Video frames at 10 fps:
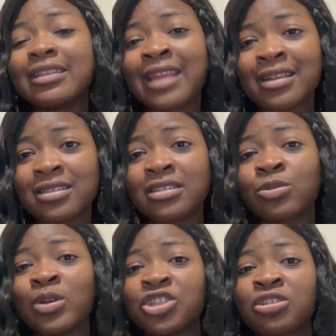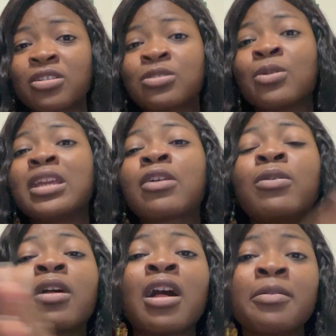that situation so it
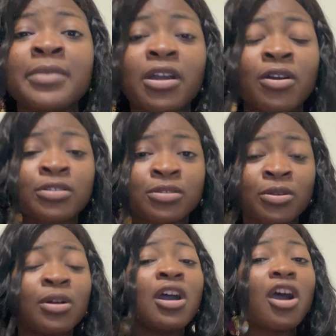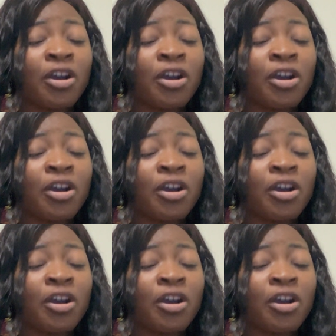could help me also